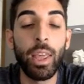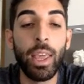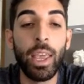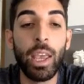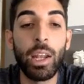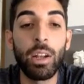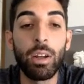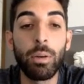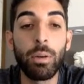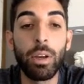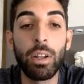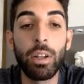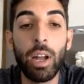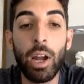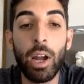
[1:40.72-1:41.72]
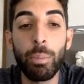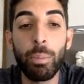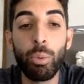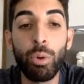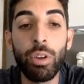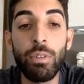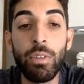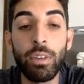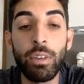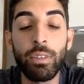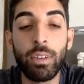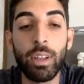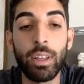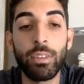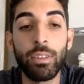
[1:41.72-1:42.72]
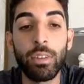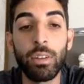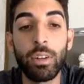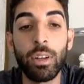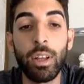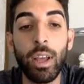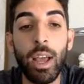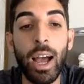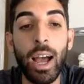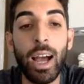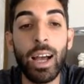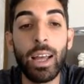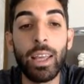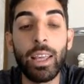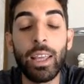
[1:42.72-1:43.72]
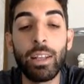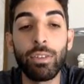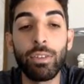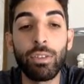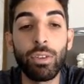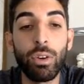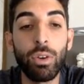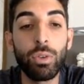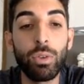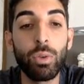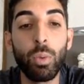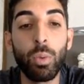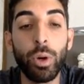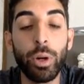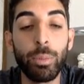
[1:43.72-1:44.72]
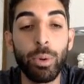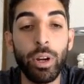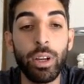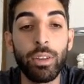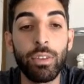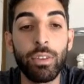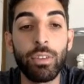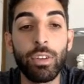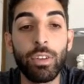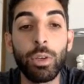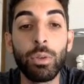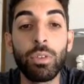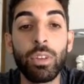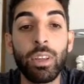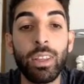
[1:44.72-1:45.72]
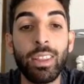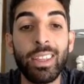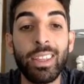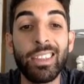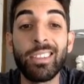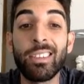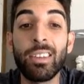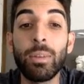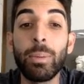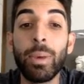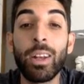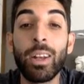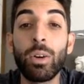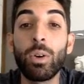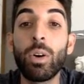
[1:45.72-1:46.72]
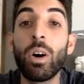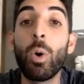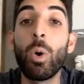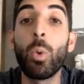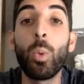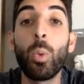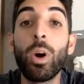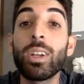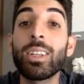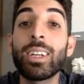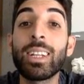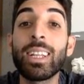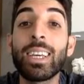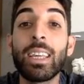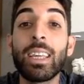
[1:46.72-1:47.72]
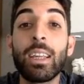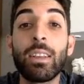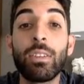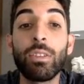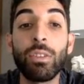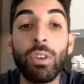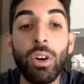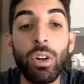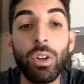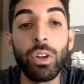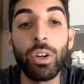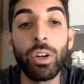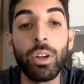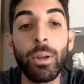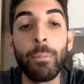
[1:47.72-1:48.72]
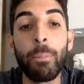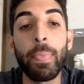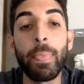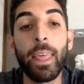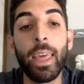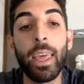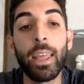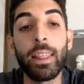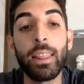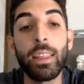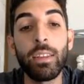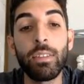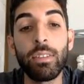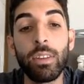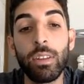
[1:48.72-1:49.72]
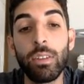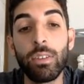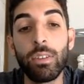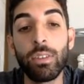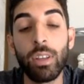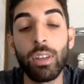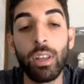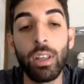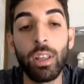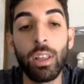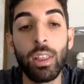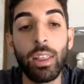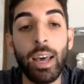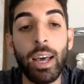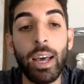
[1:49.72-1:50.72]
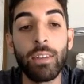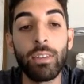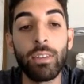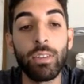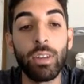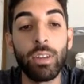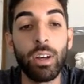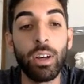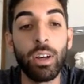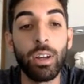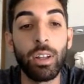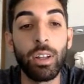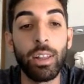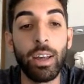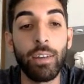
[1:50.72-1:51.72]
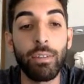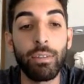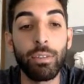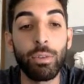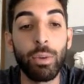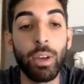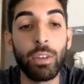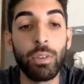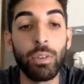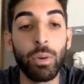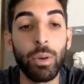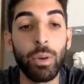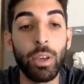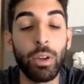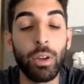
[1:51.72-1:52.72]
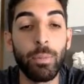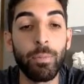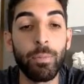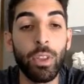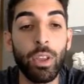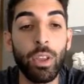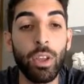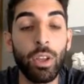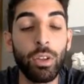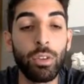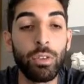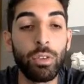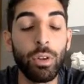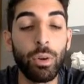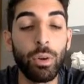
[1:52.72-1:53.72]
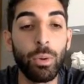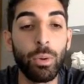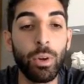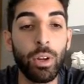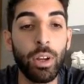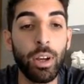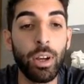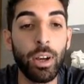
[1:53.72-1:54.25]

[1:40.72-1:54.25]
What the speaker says: And in our previous lesson, I installed WordPress using the cPanel one-click installer, and this is that directory right here. So